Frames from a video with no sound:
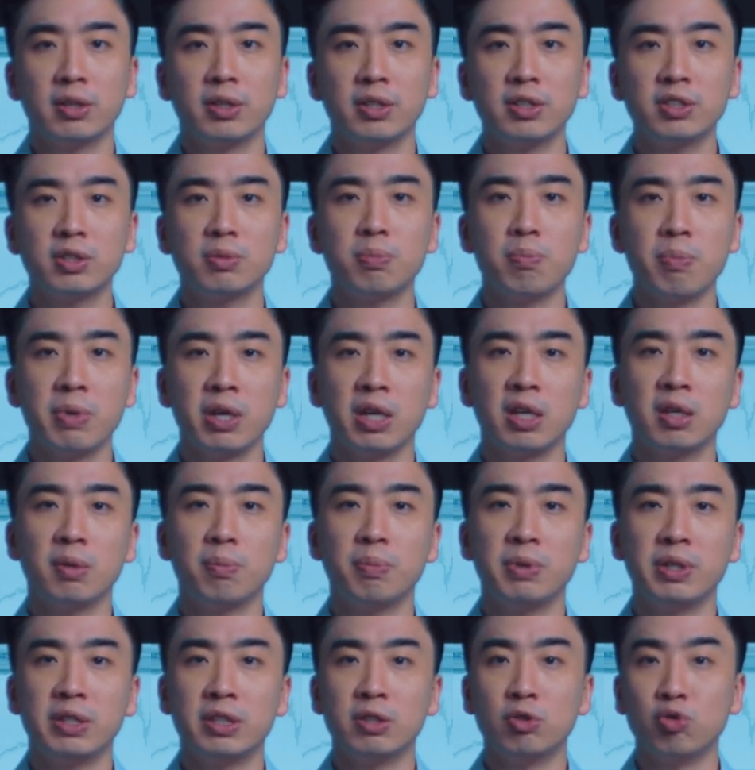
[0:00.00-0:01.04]
This may
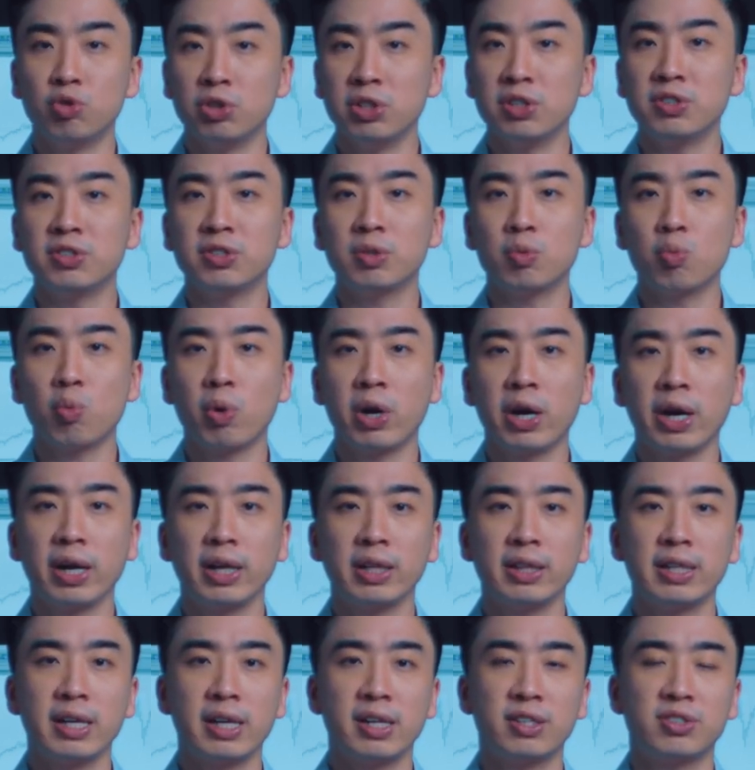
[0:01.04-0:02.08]
be the reason
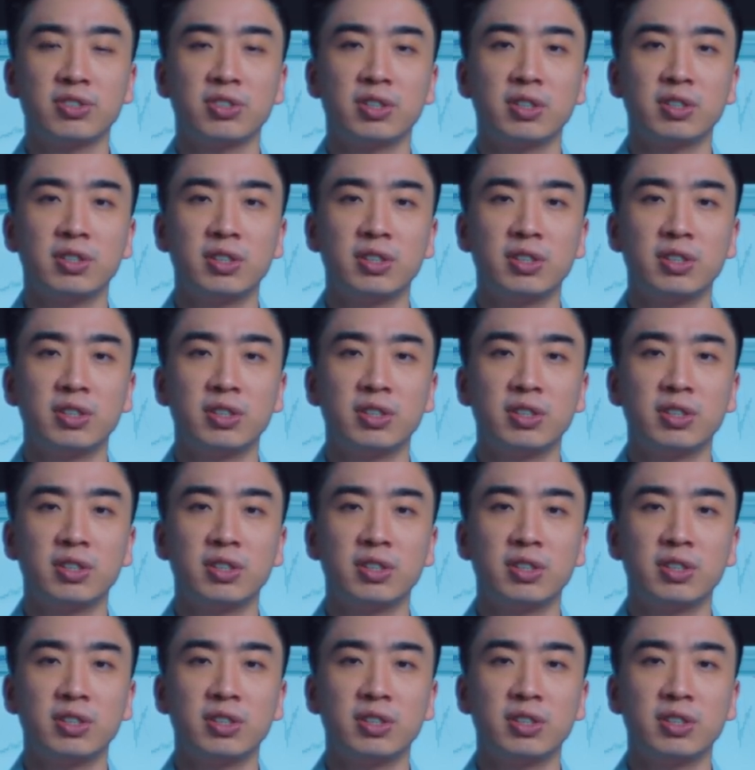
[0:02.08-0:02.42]
why there's a